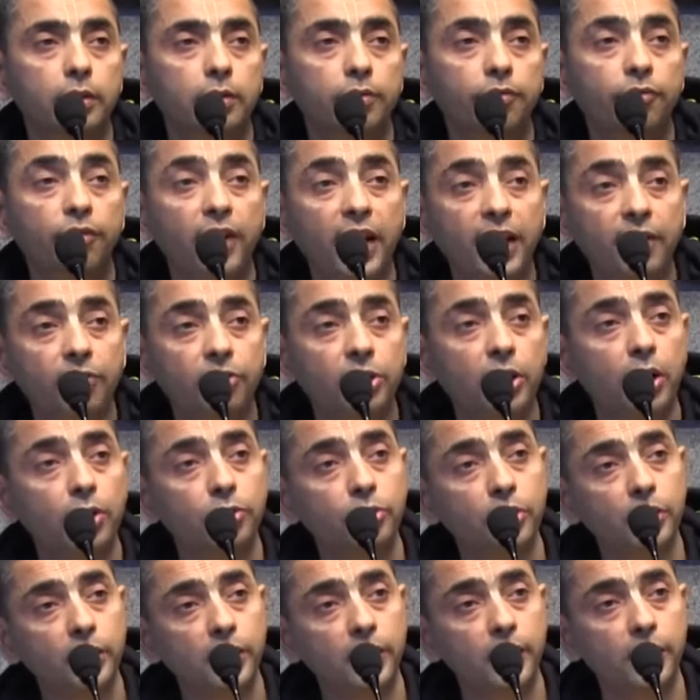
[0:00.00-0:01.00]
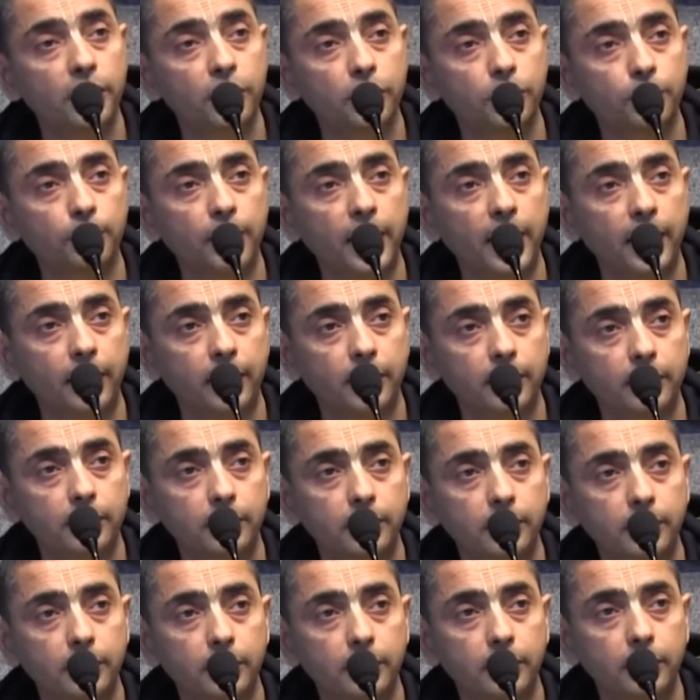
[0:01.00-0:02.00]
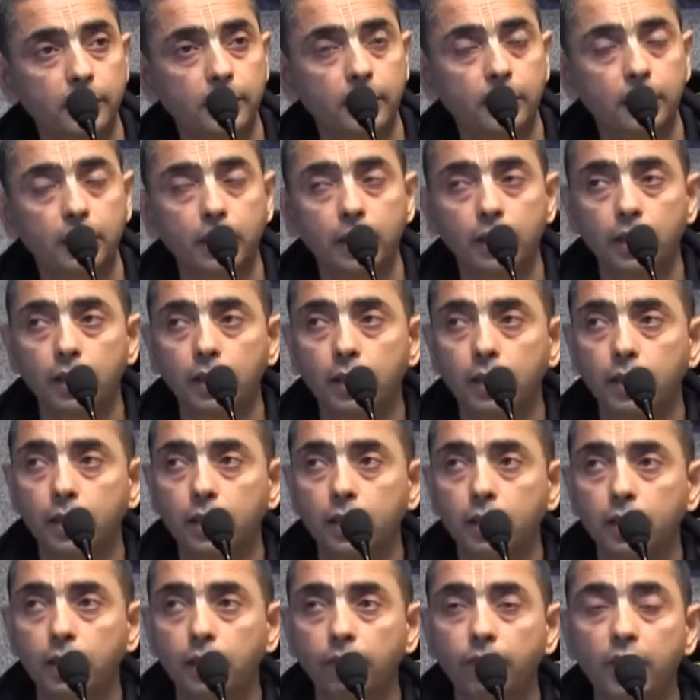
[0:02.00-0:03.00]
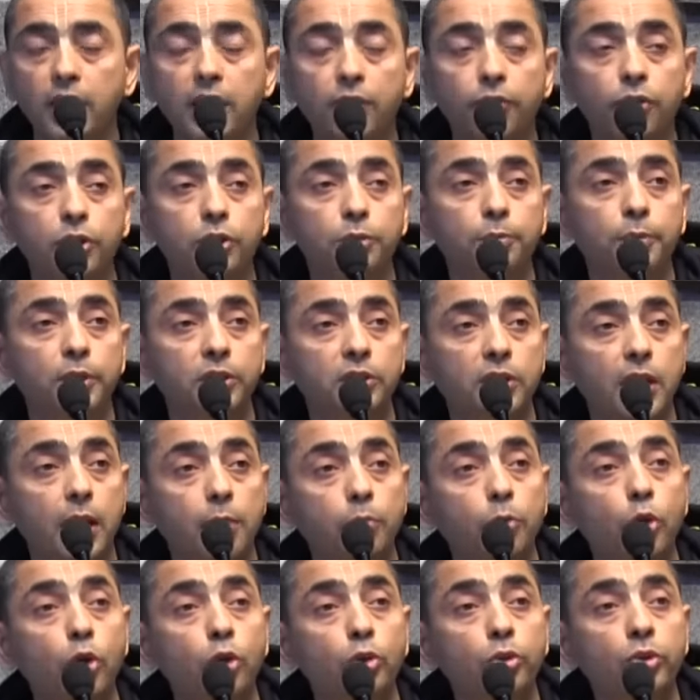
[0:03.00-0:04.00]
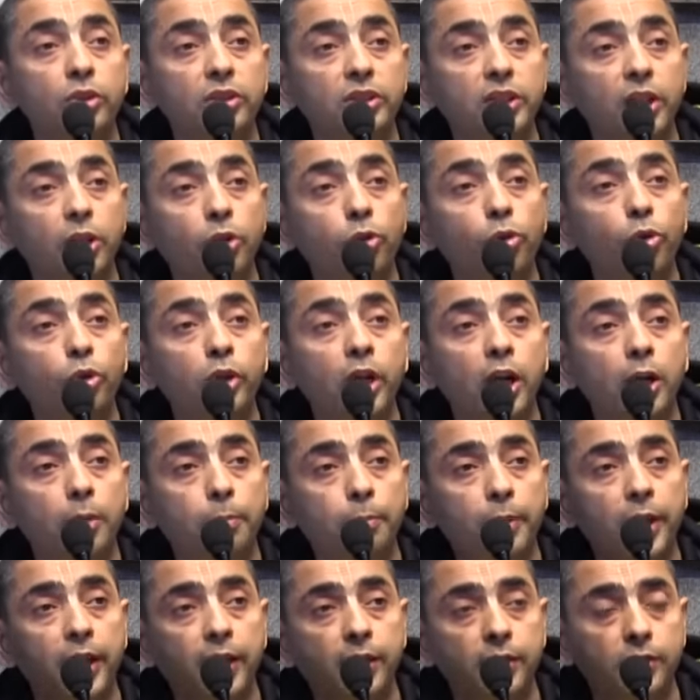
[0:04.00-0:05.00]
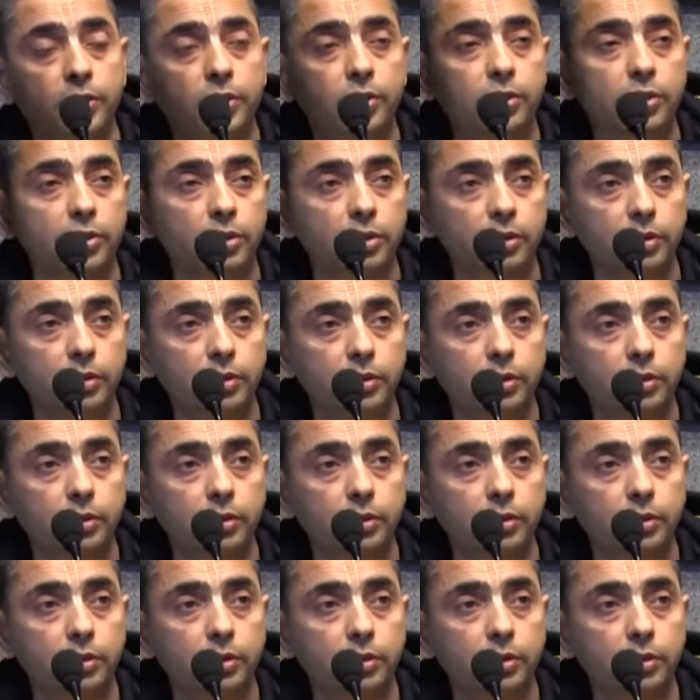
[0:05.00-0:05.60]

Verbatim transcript: 5000 years back when he was prescribed, go to a secluded place